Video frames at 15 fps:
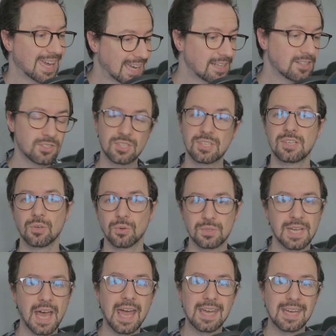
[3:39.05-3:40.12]
into your
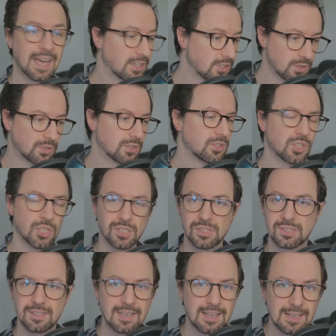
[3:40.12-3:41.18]
day and you can
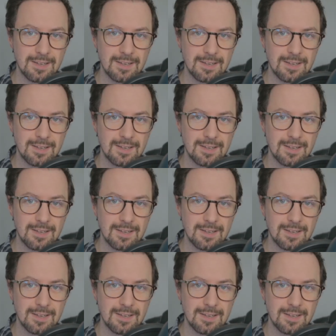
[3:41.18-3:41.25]
just,